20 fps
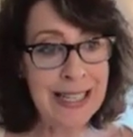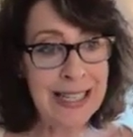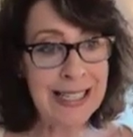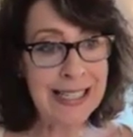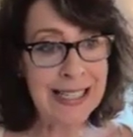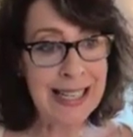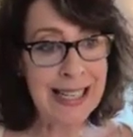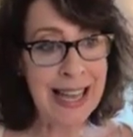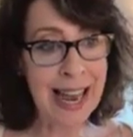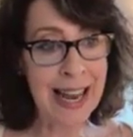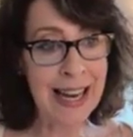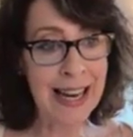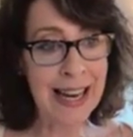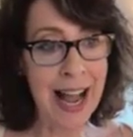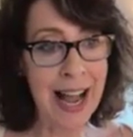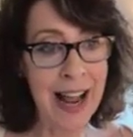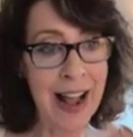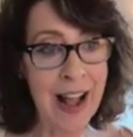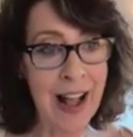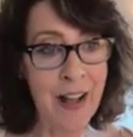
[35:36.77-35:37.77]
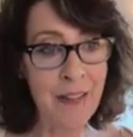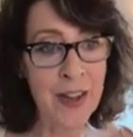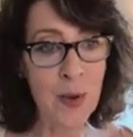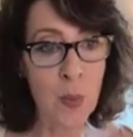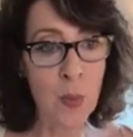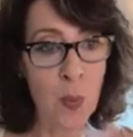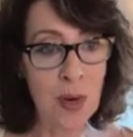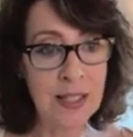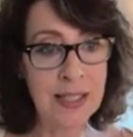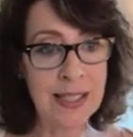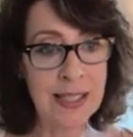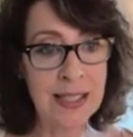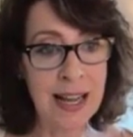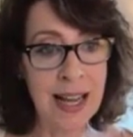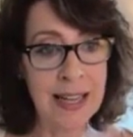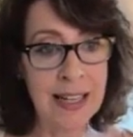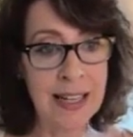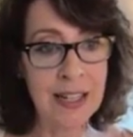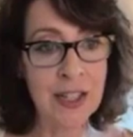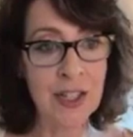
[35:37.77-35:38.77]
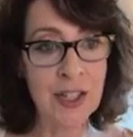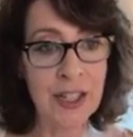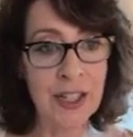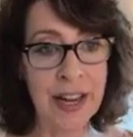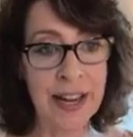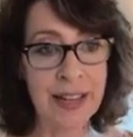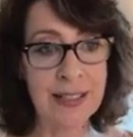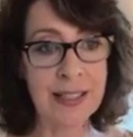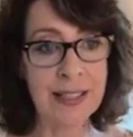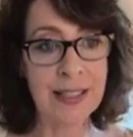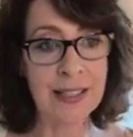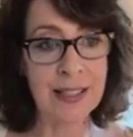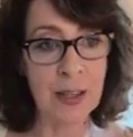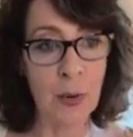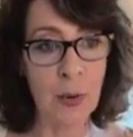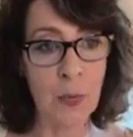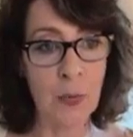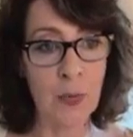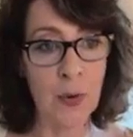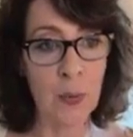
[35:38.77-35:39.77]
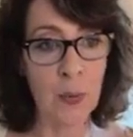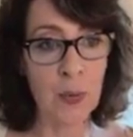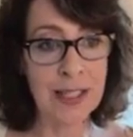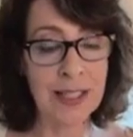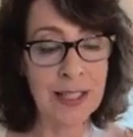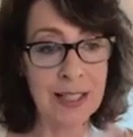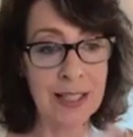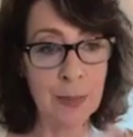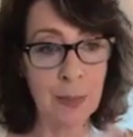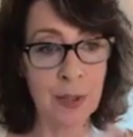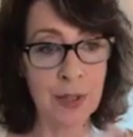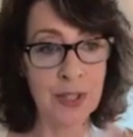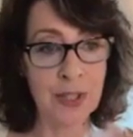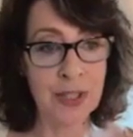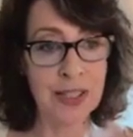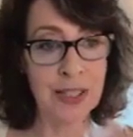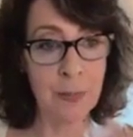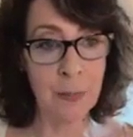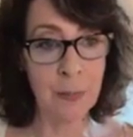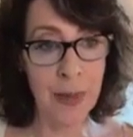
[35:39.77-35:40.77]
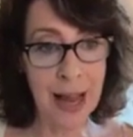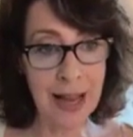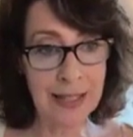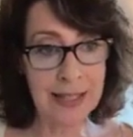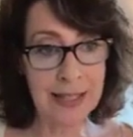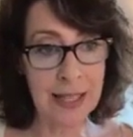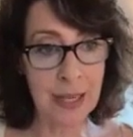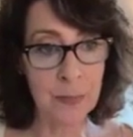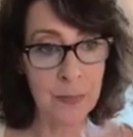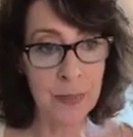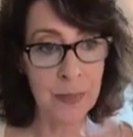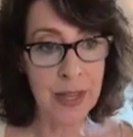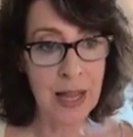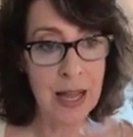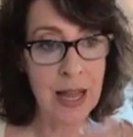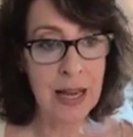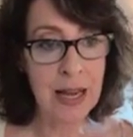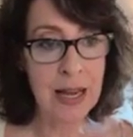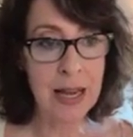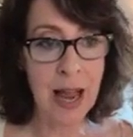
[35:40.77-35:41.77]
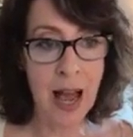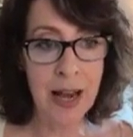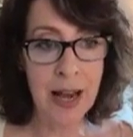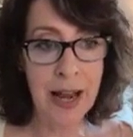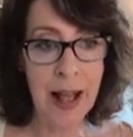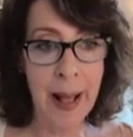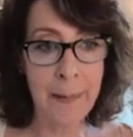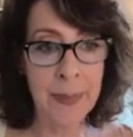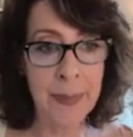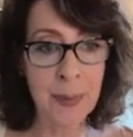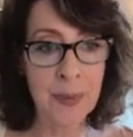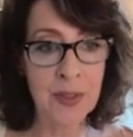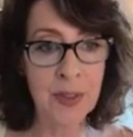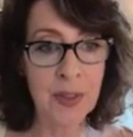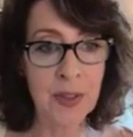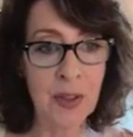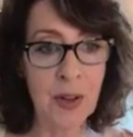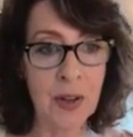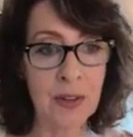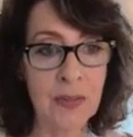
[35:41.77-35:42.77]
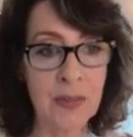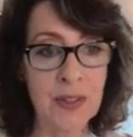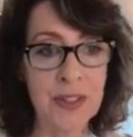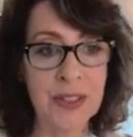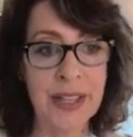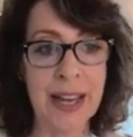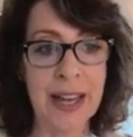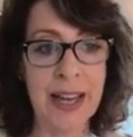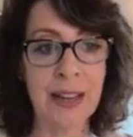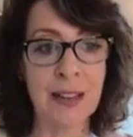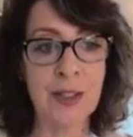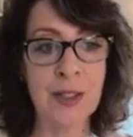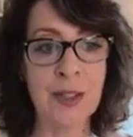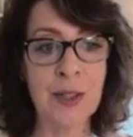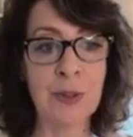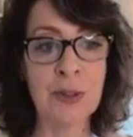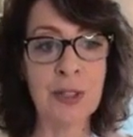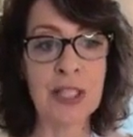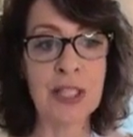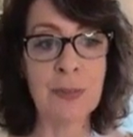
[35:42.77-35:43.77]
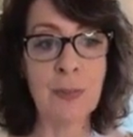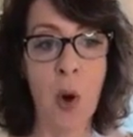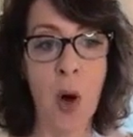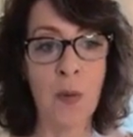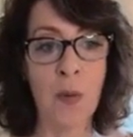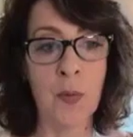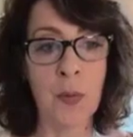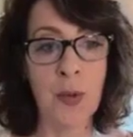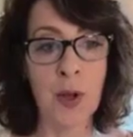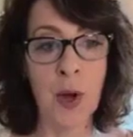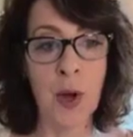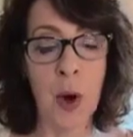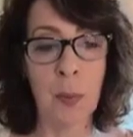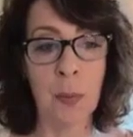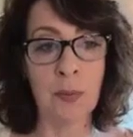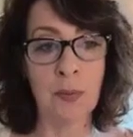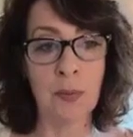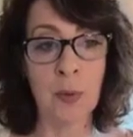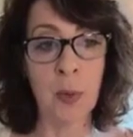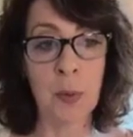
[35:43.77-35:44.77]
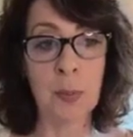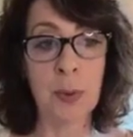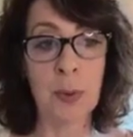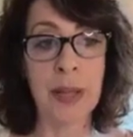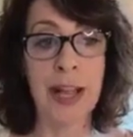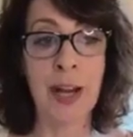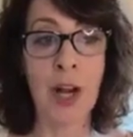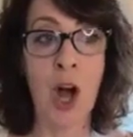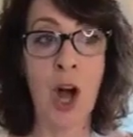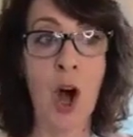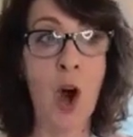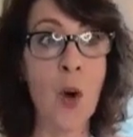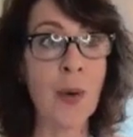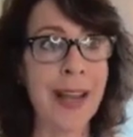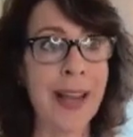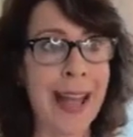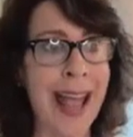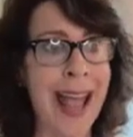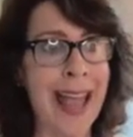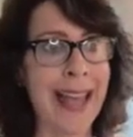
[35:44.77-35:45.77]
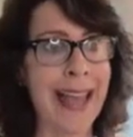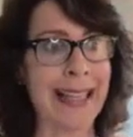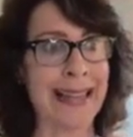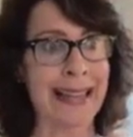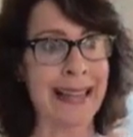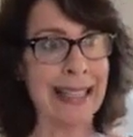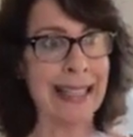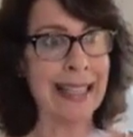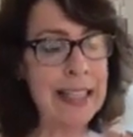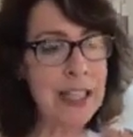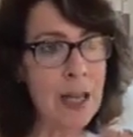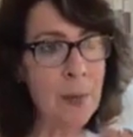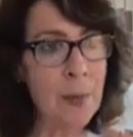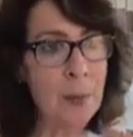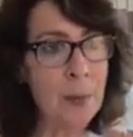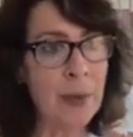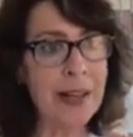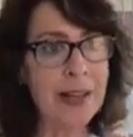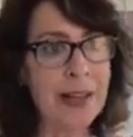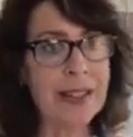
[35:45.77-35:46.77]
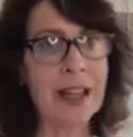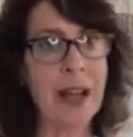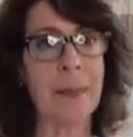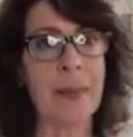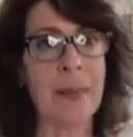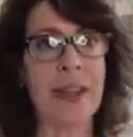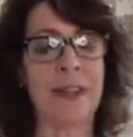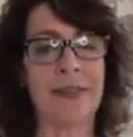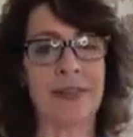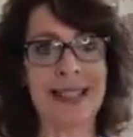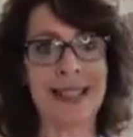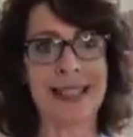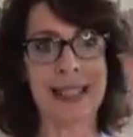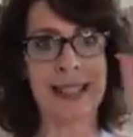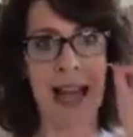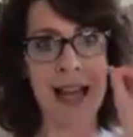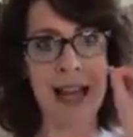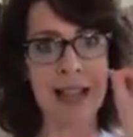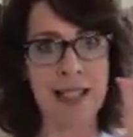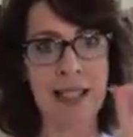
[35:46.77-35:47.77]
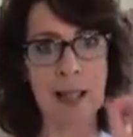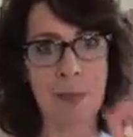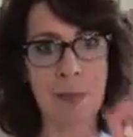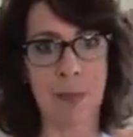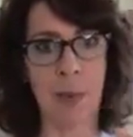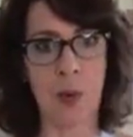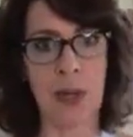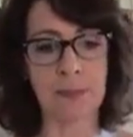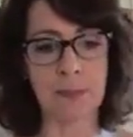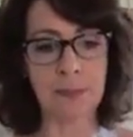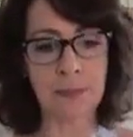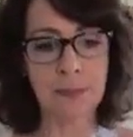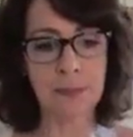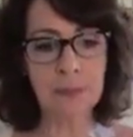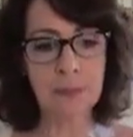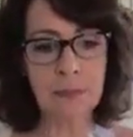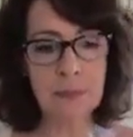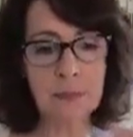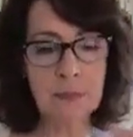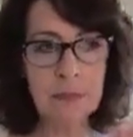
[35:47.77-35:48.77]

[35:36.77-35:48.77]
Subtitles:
Linda is saying, I have a one-sided chaise sofa recently purchased at Bassett. Not happy with the look. The scale is too small for the open floor plan. Okay, Linda brings up a fantastic point.